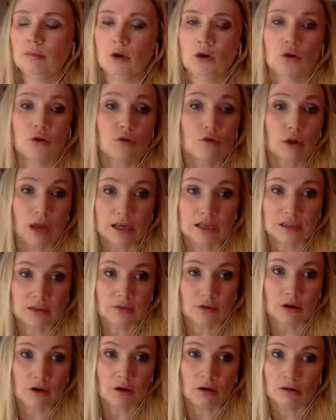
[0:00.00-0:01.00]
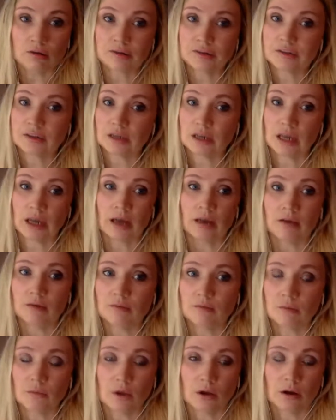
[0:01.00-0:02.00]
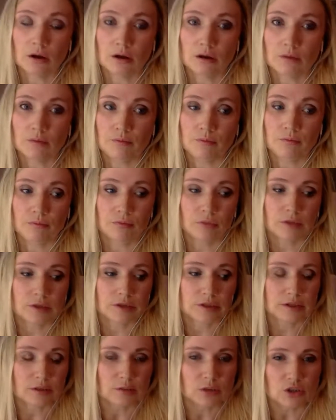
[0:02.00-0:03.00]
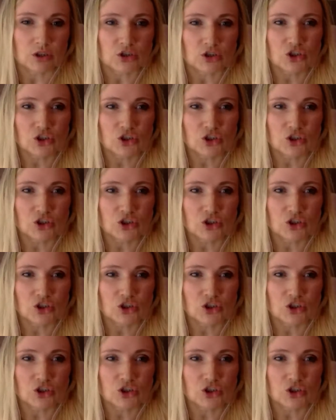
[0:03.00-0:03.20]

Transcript: Creative arts, again, something to